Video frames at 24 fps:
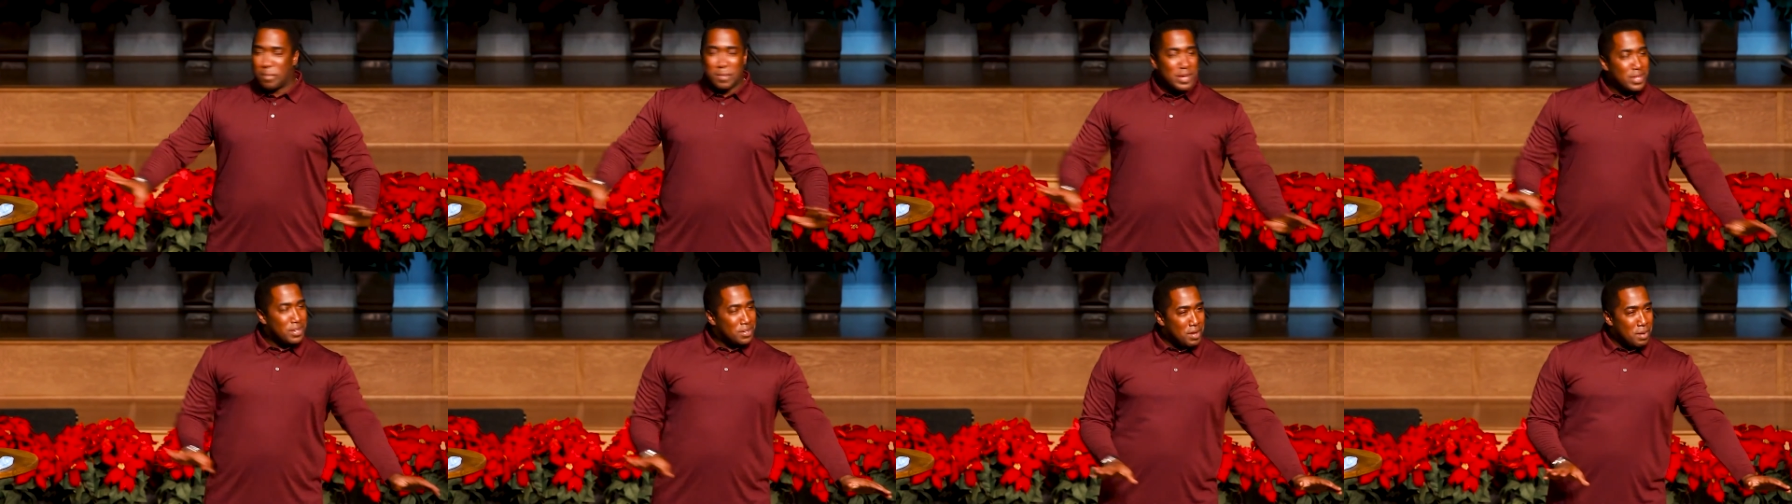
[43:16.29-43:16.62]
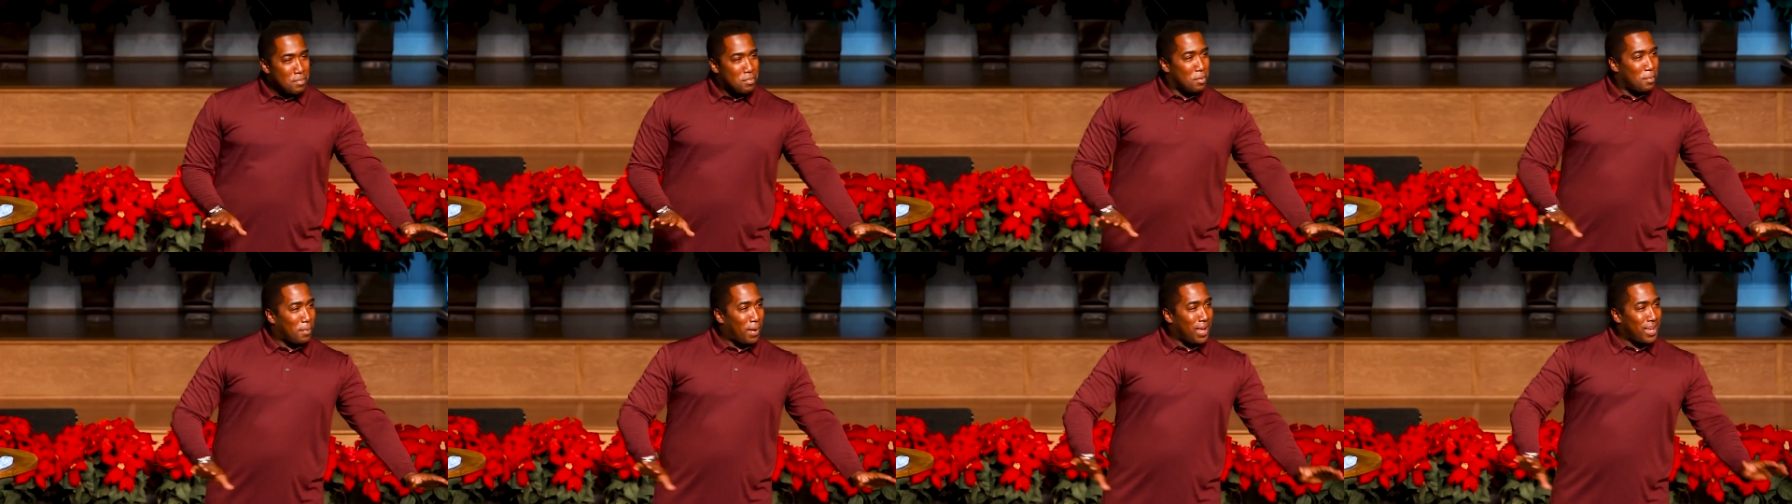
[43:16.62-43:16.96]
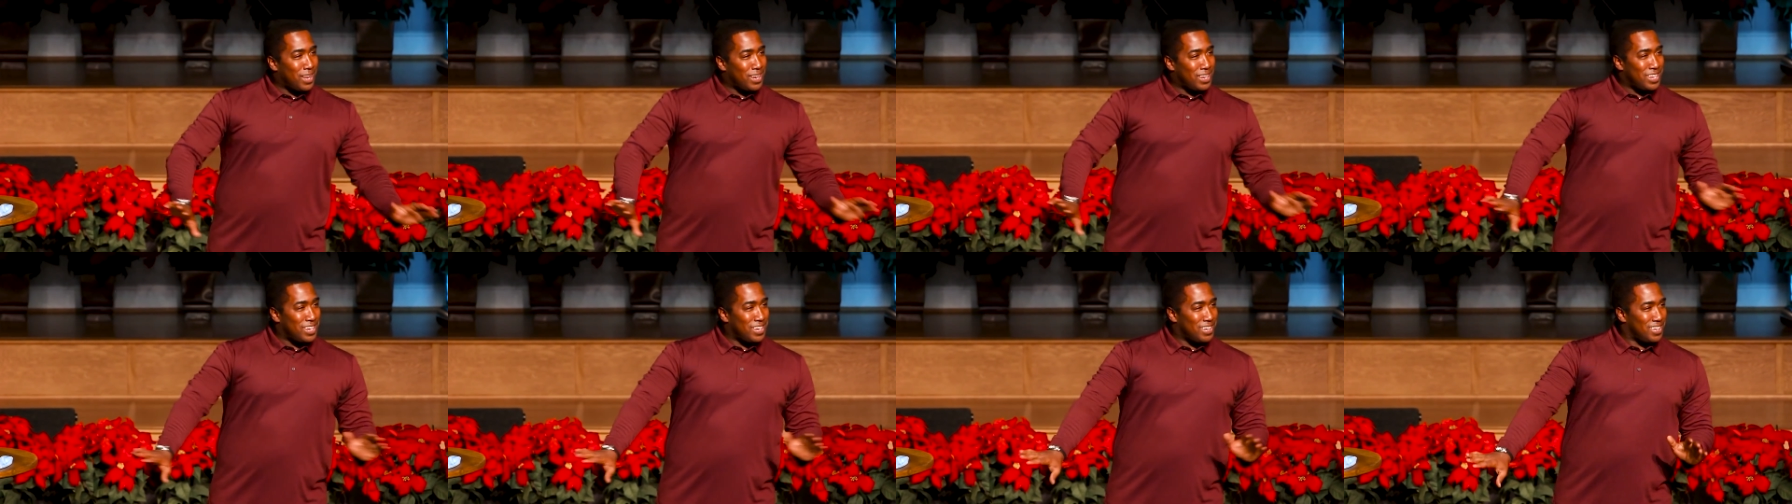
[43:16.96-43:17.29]
I being double
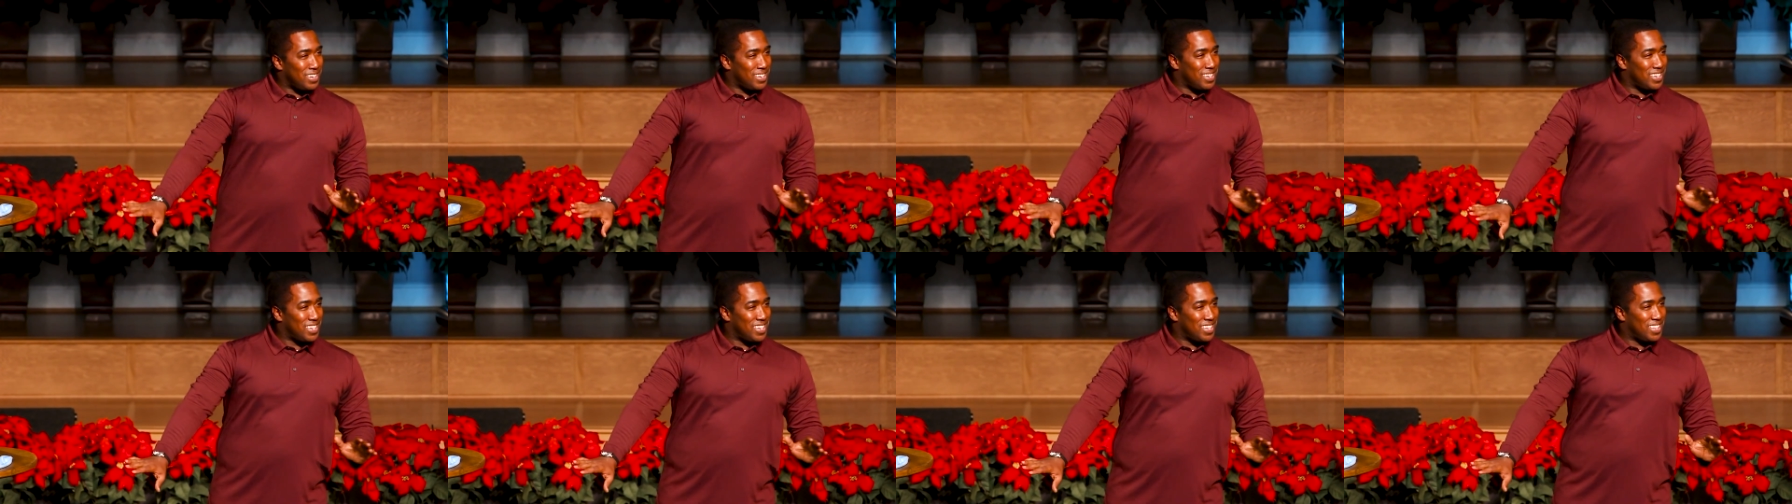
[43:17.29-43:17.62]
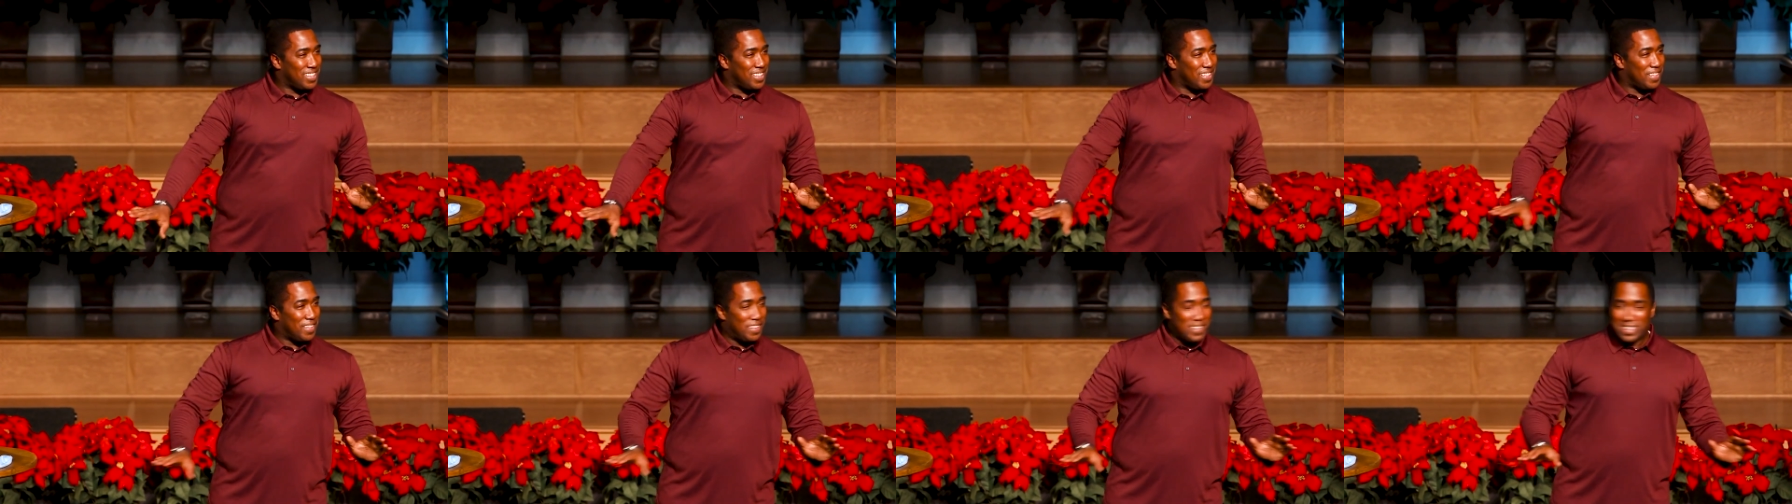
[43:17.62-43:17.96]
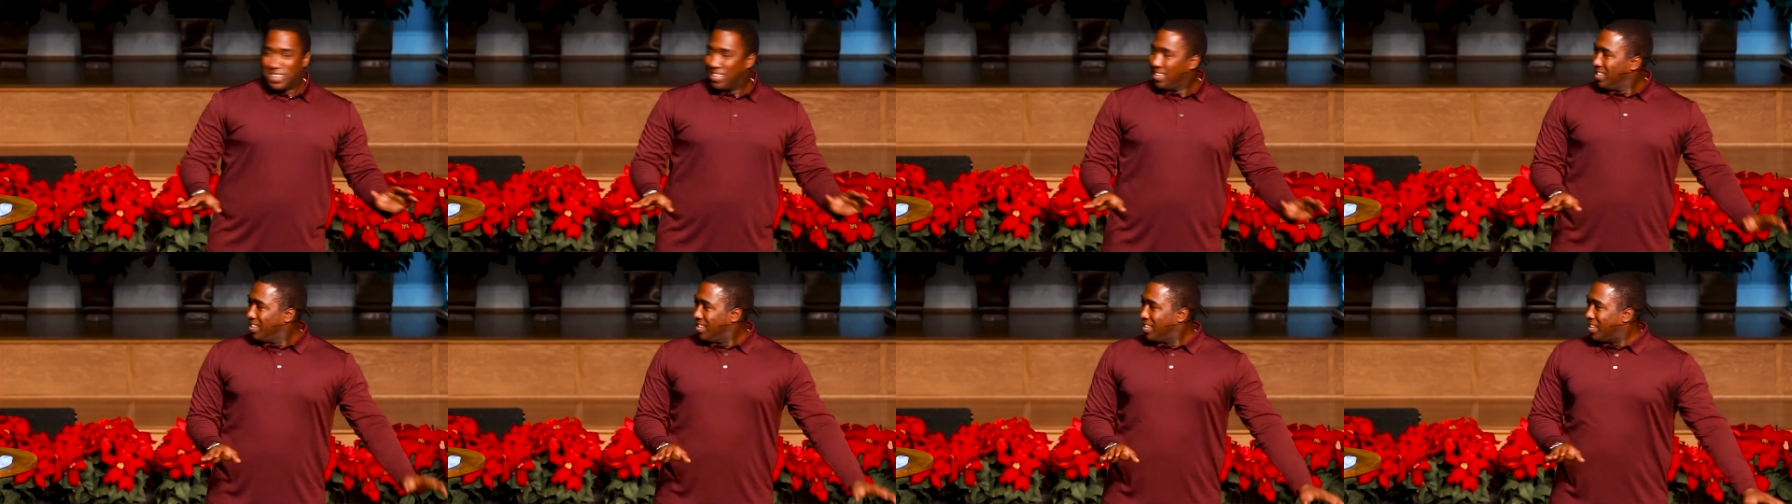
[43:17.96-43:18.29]
minded here?
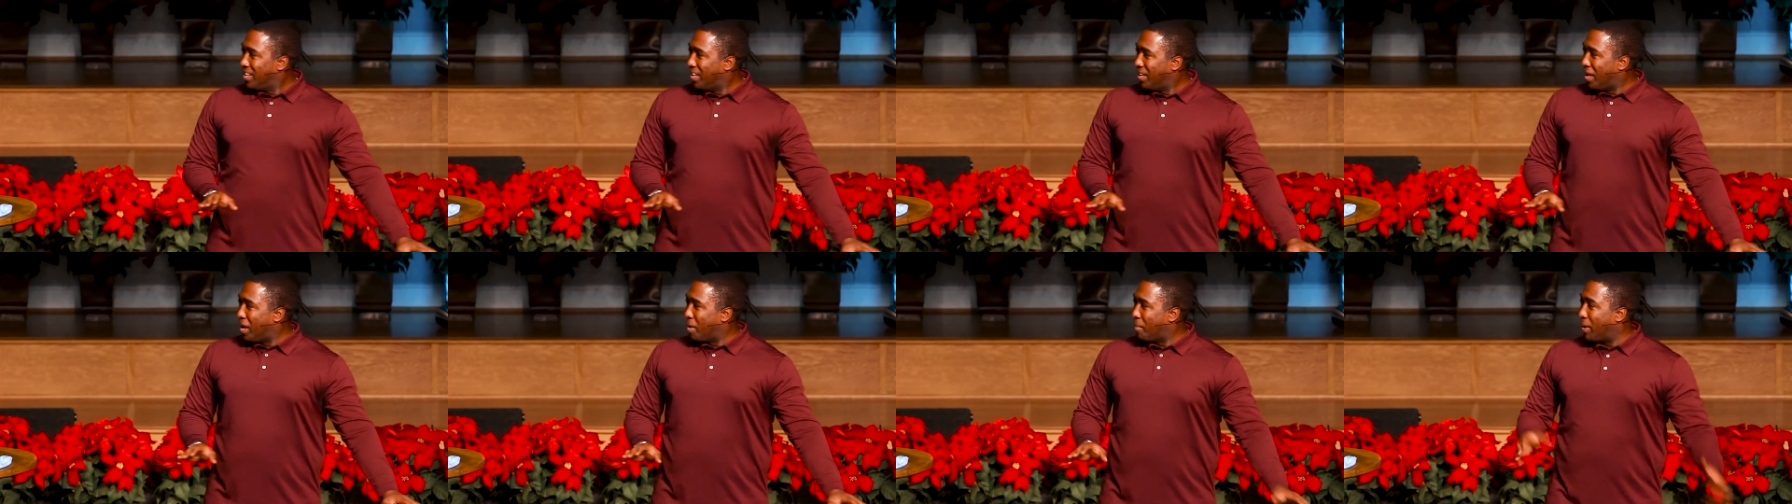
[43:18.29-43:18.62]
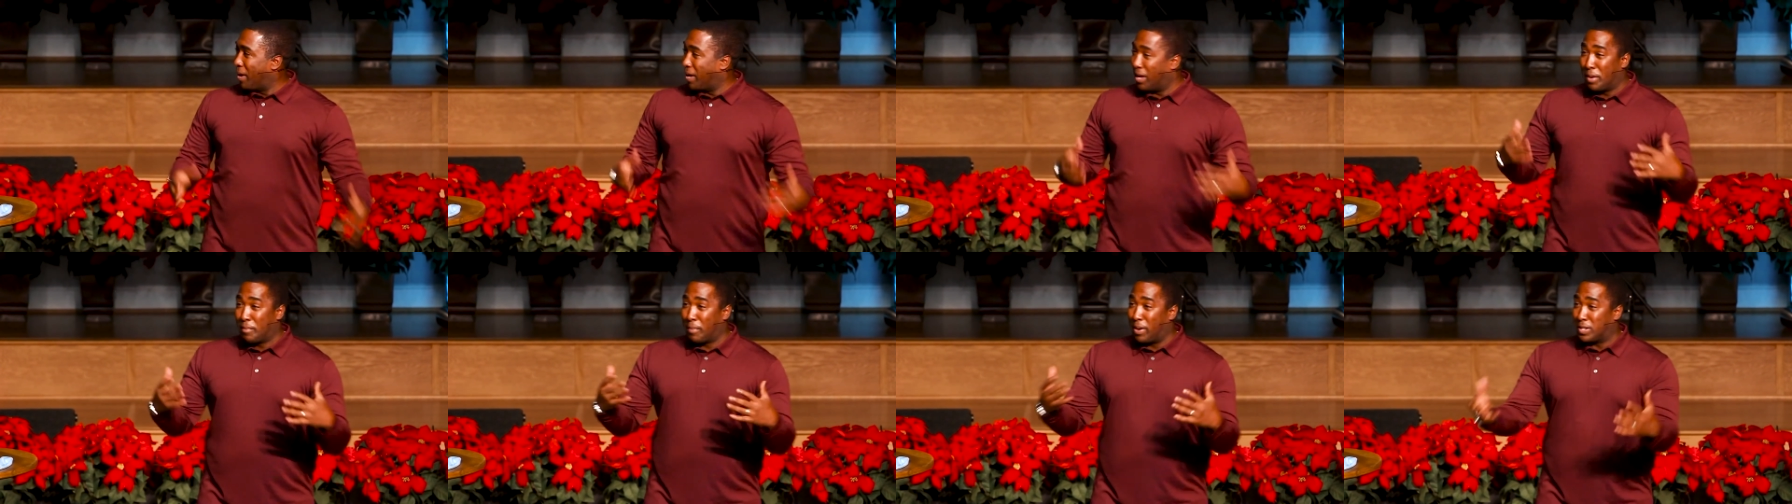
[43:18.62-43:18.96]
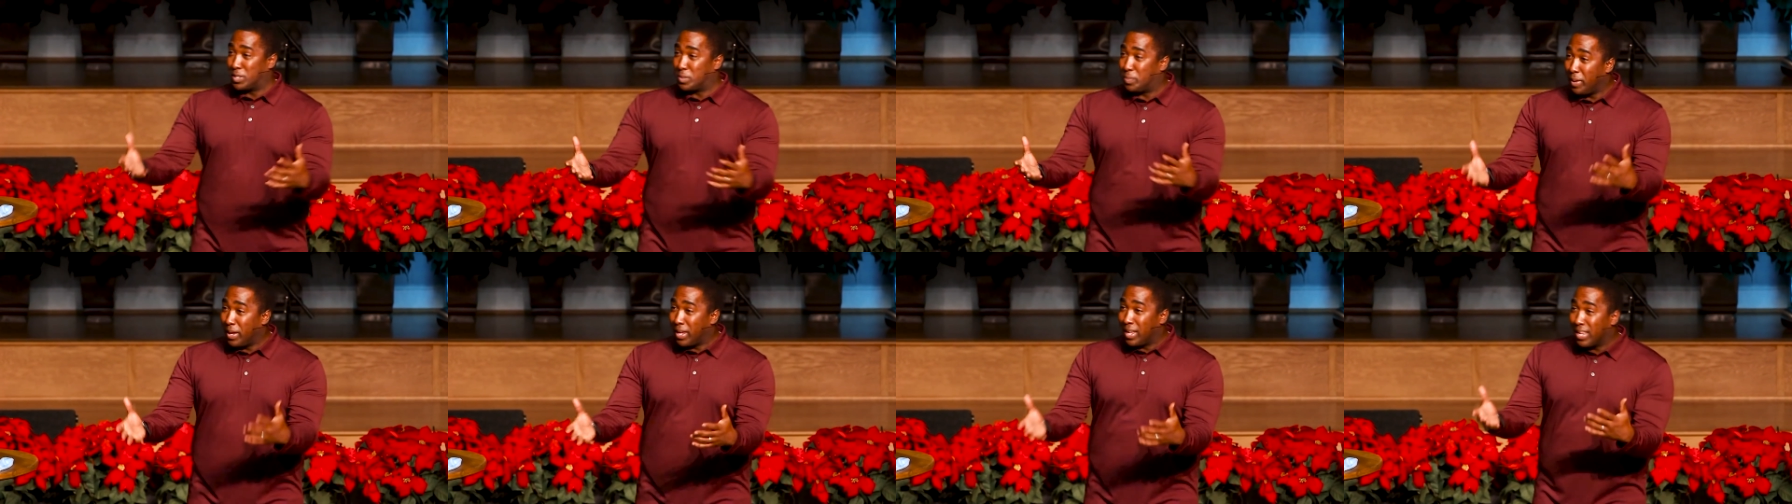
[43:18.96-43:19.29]
Am I, am
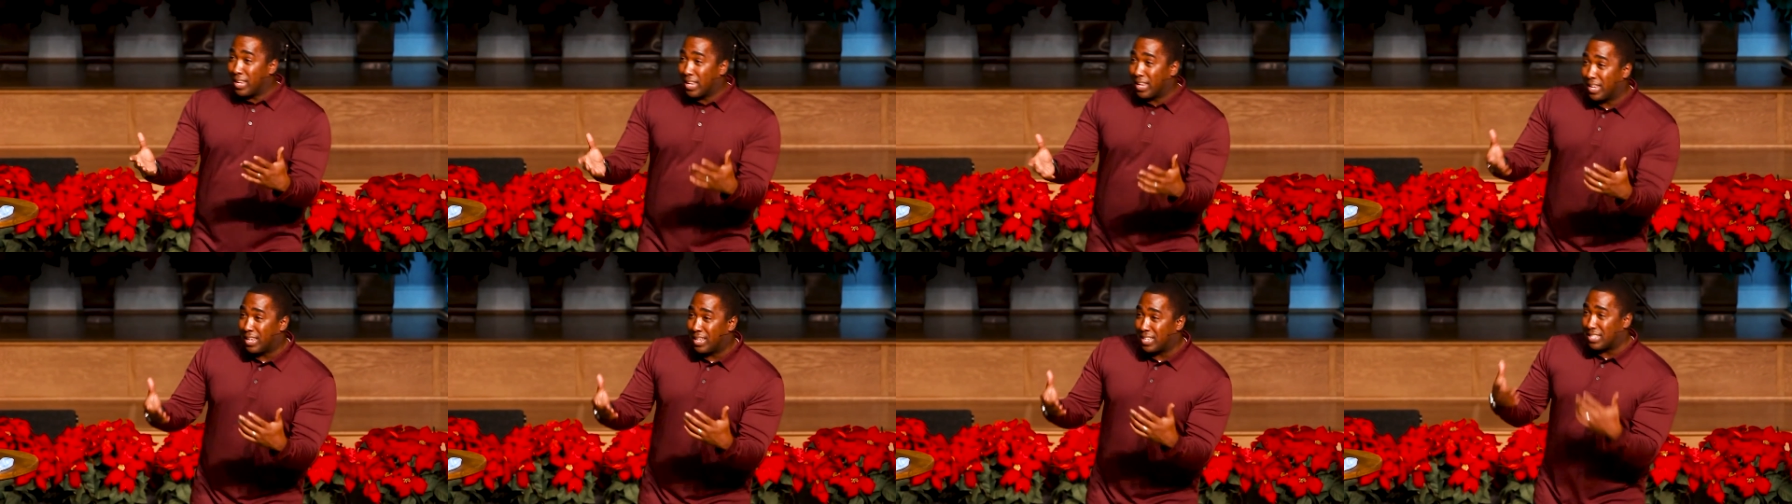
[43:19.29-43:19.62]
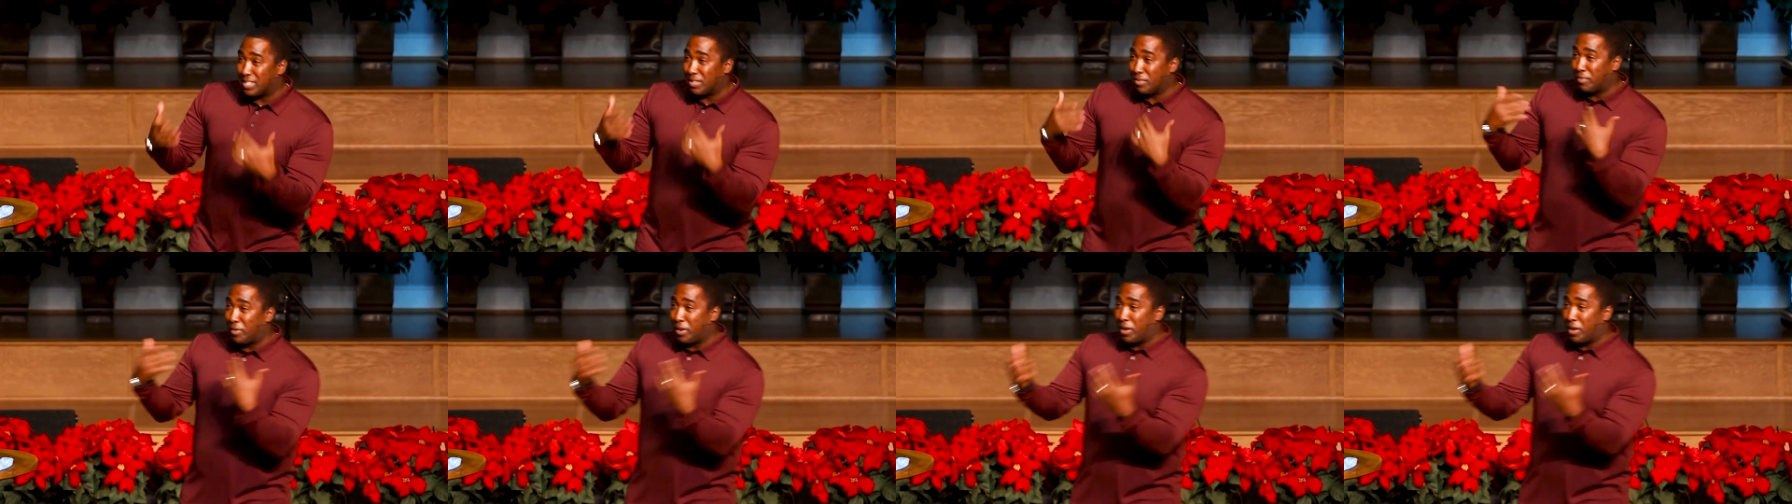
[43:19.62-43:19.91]
I speaking against the